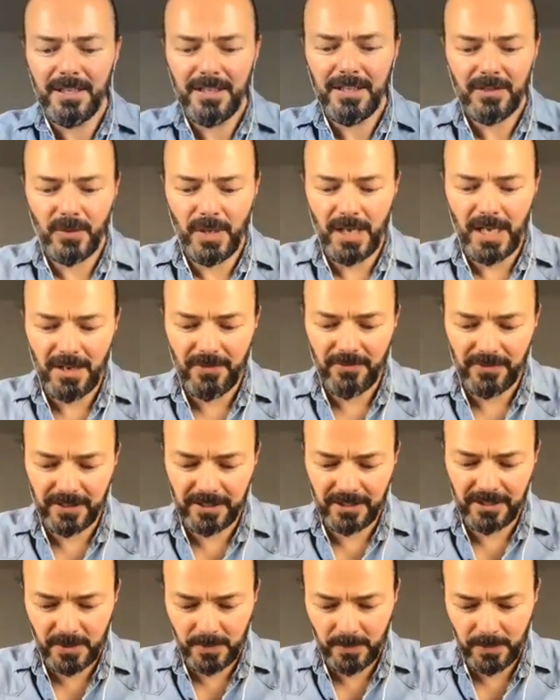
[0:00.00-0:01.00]
you have the
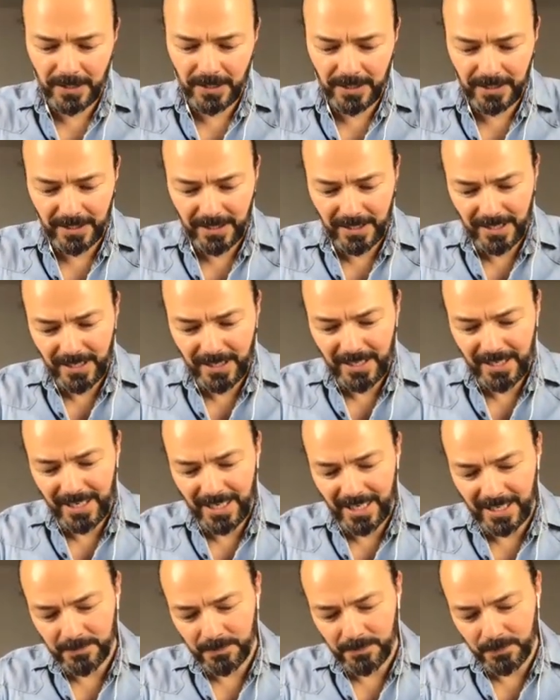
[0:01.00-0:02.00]
display,
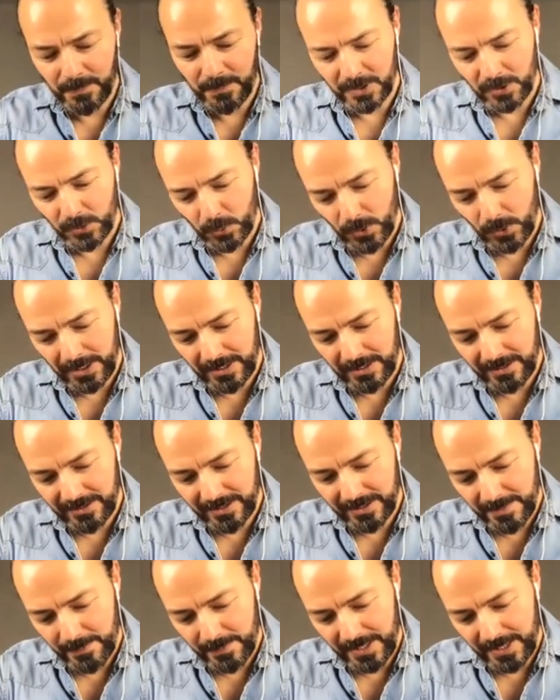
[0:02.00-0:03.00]
and between
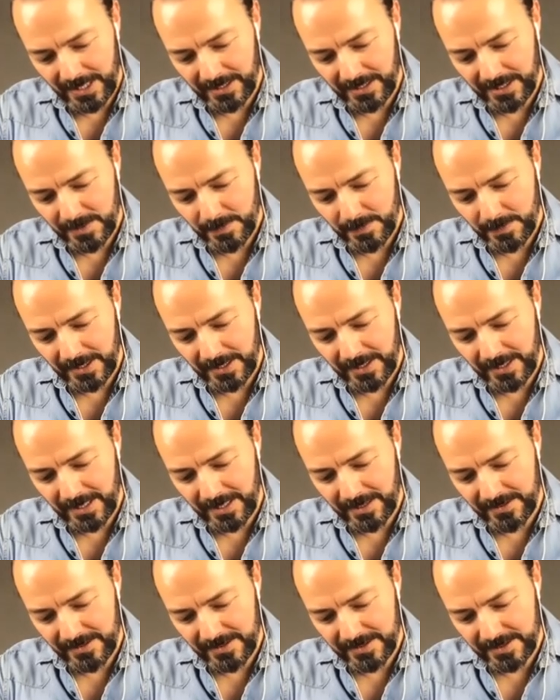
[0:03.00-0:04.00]
nib and display
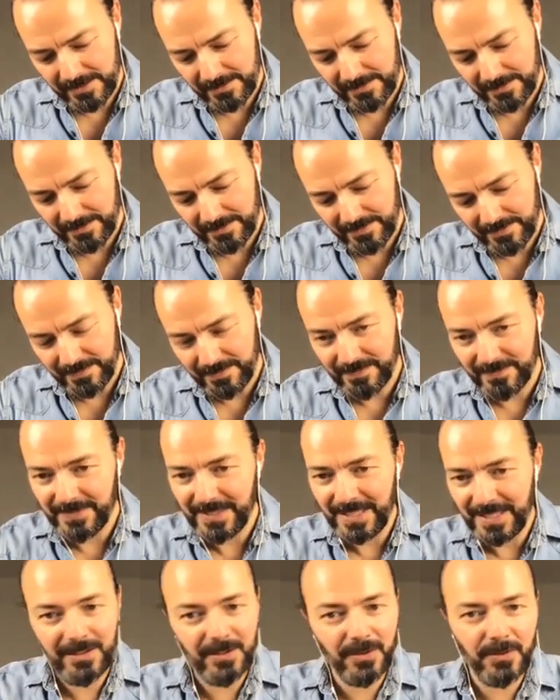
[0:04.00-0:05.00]
there is,
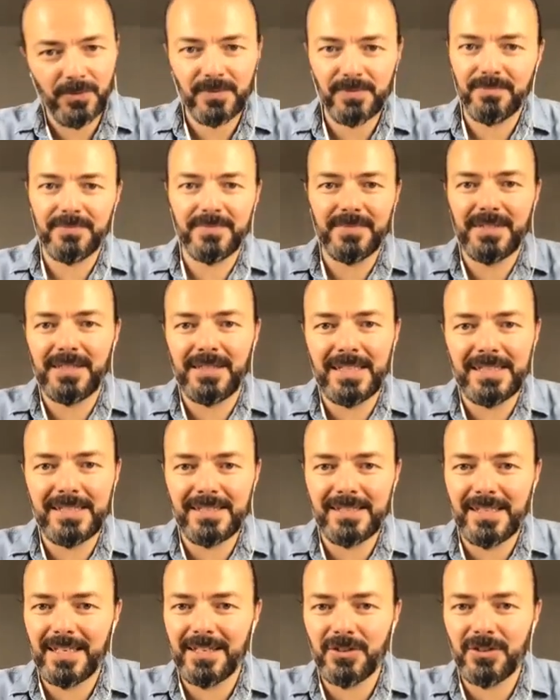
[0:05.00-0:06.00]
I don't let's
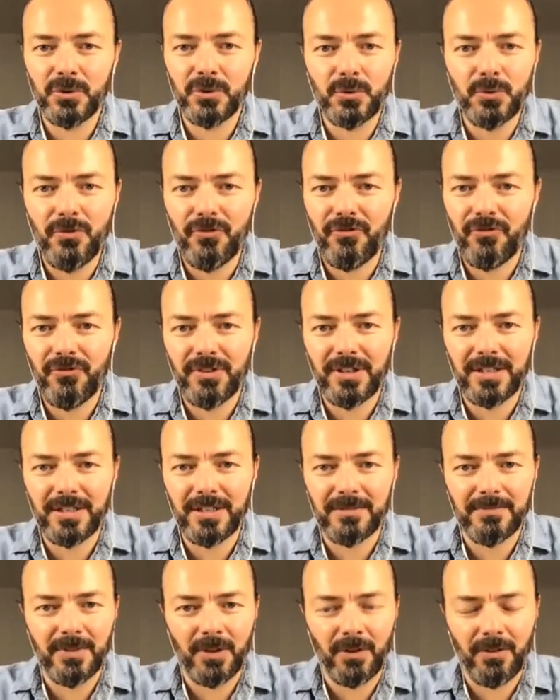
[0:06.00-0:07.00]
say two,
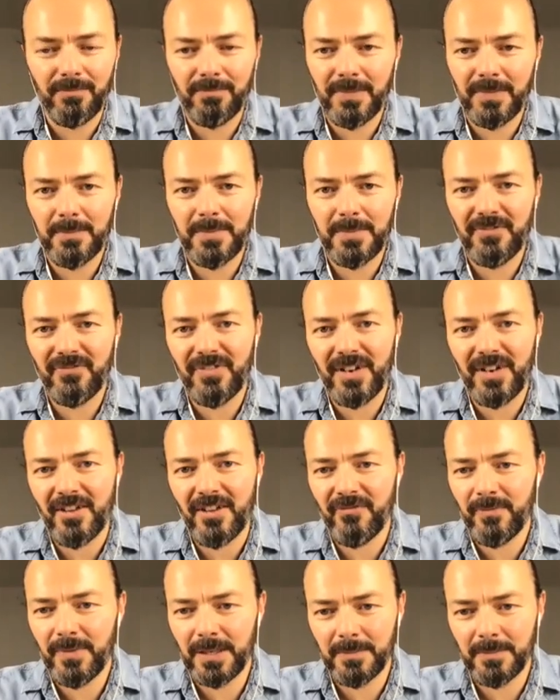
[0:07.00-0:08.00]
three, or maybe
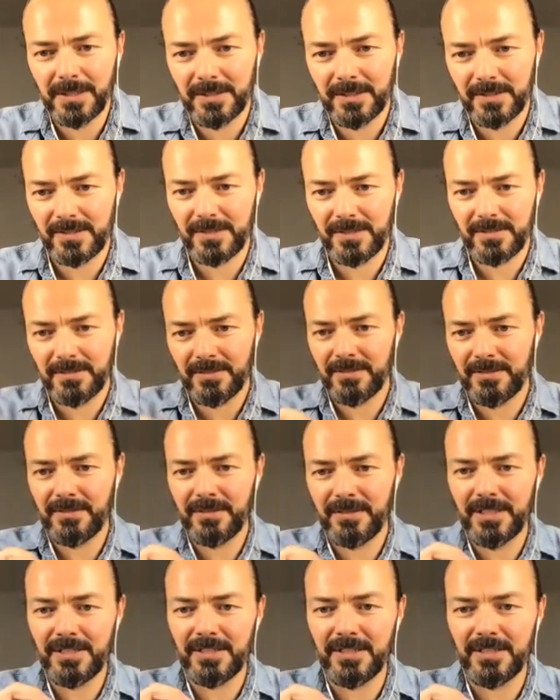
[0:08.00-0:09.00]
five millimeters
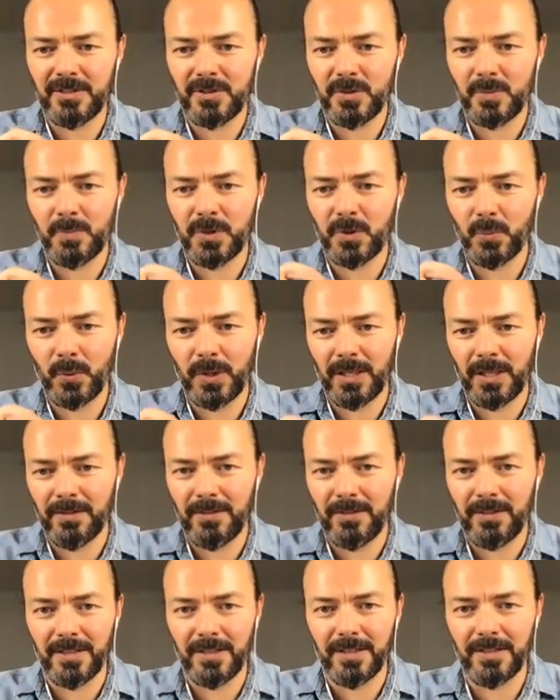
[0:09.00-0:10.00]
distance between
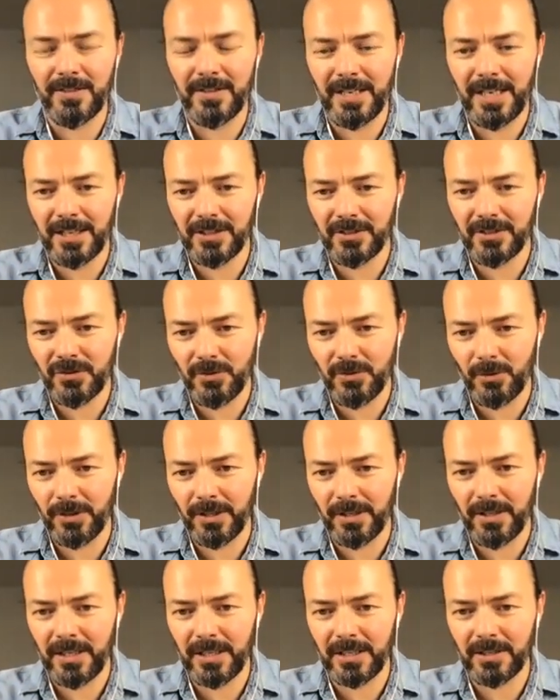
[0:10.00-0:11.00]
the, the electro
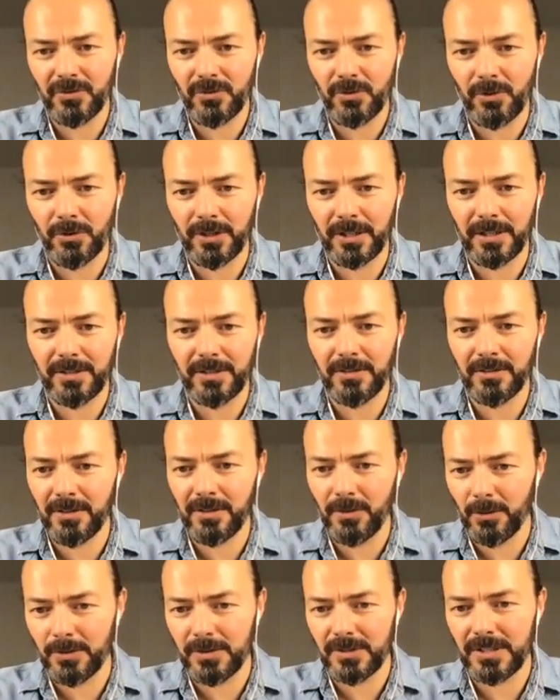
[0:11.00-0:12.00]
electronic
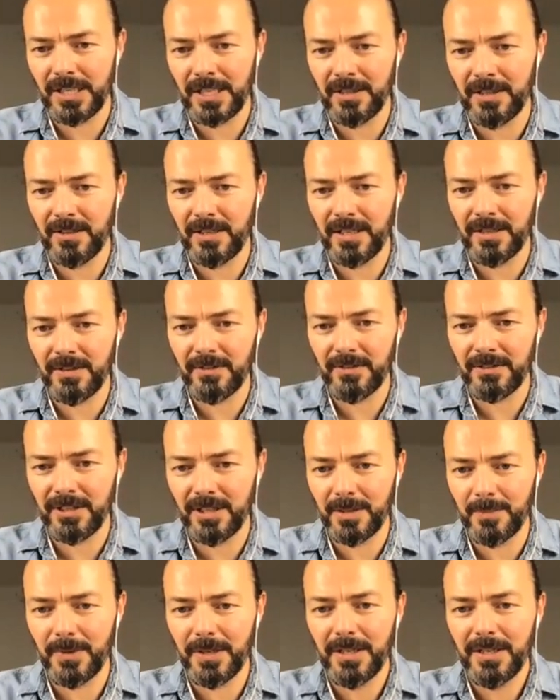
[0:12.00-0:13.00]
nodes and, and the
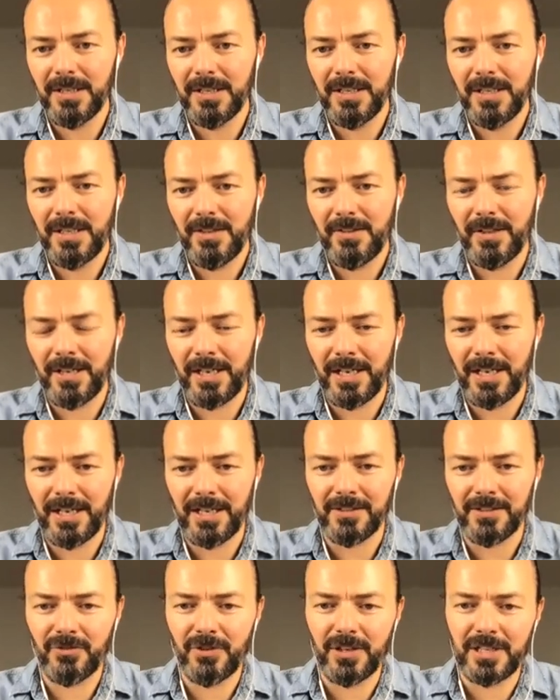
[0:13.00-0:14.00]
tip that are
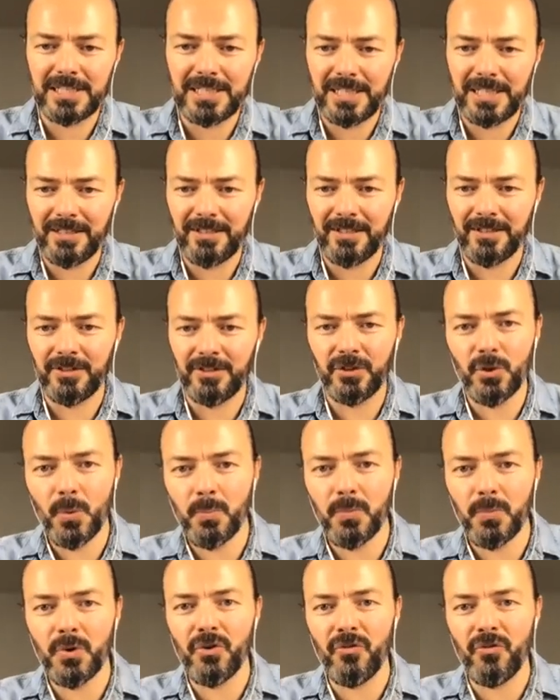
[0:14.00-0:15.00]
translating your
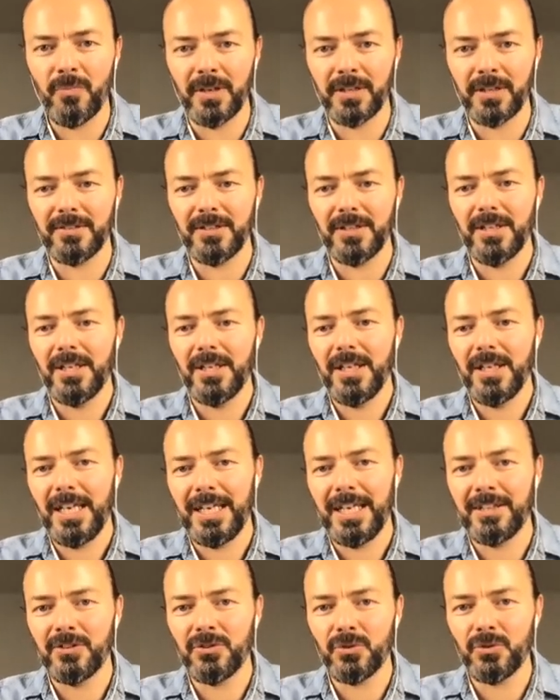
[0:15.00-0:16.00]
movement
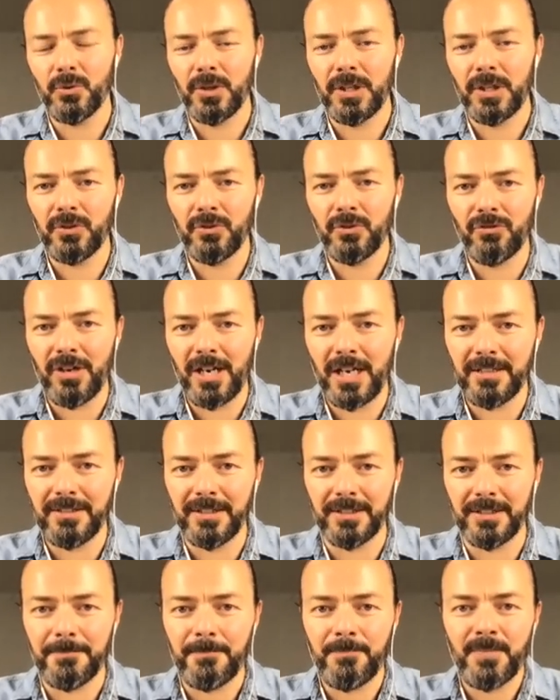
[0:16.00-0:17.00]
into, into
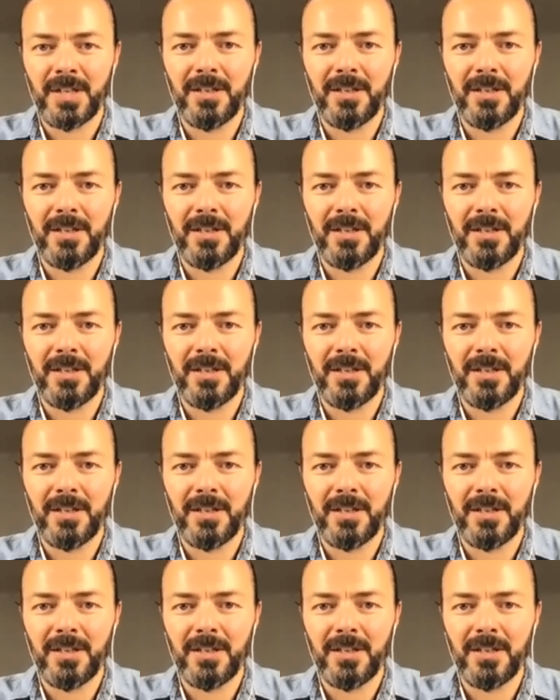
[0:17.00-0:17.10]
writing.